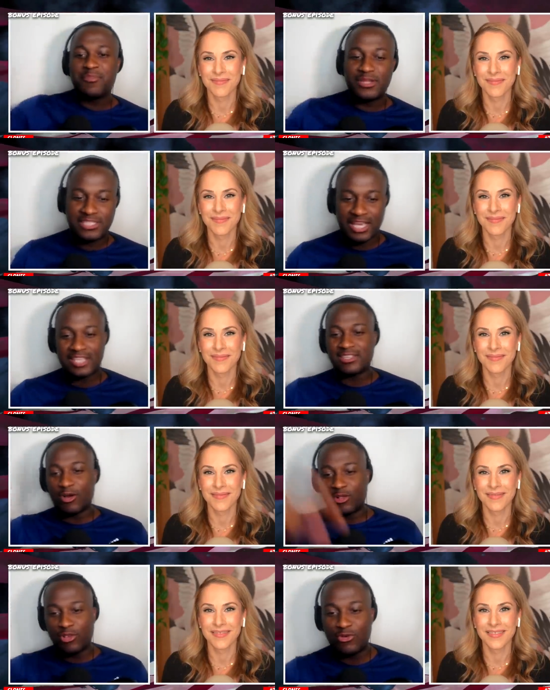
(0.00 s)
Speaker 1: in which case
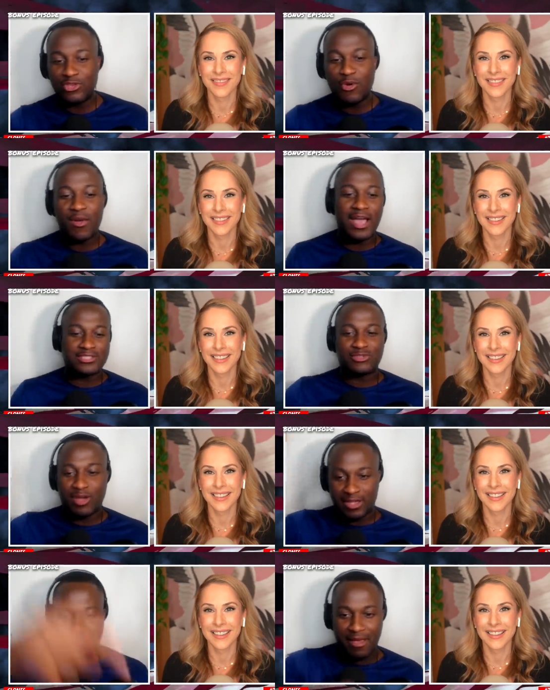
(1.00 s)
I'll clone your ass
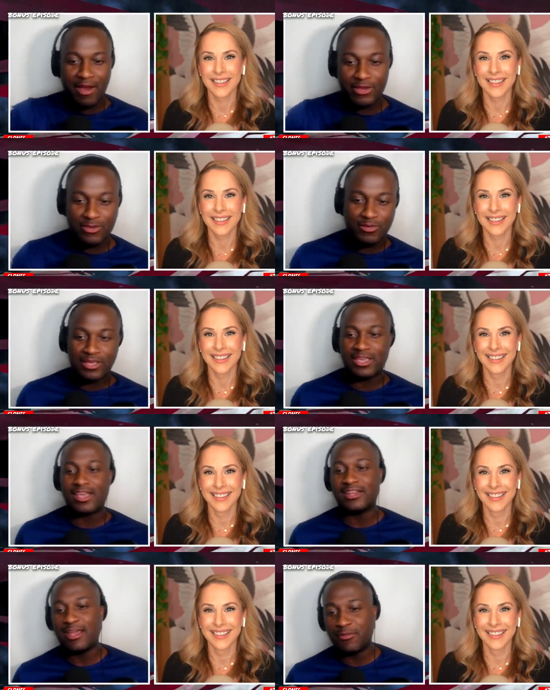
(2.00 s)
so I can marry you
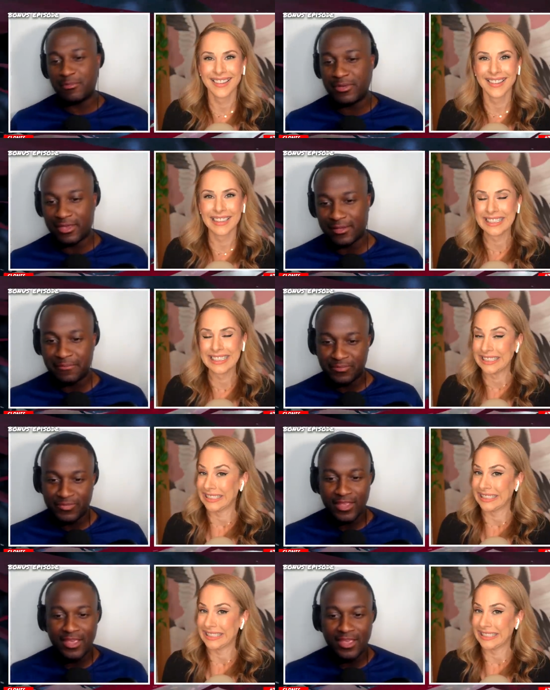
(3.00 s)
again. That would be